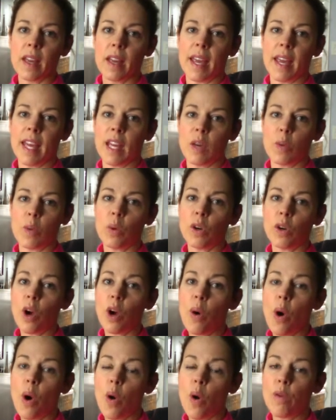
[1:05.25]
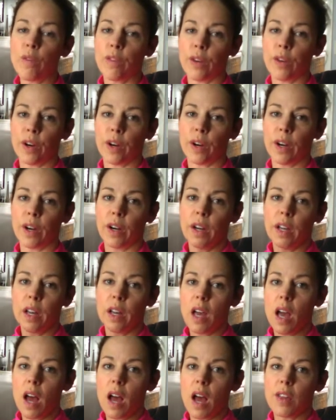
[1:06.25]
It will go over
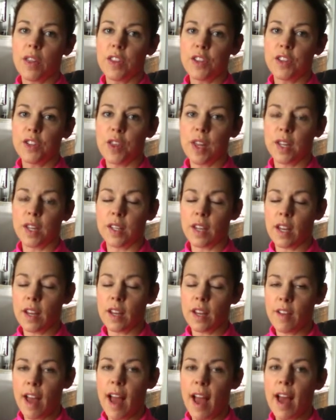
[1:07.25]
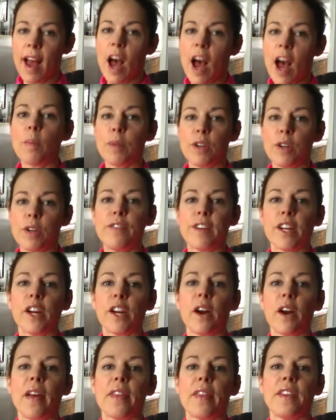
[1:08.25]
help you figure
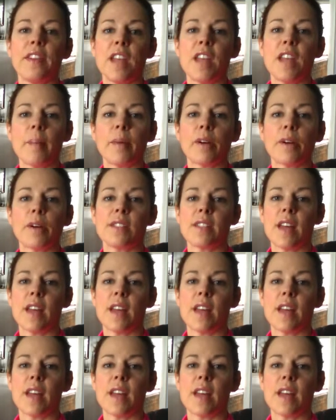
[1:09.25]
out the numbers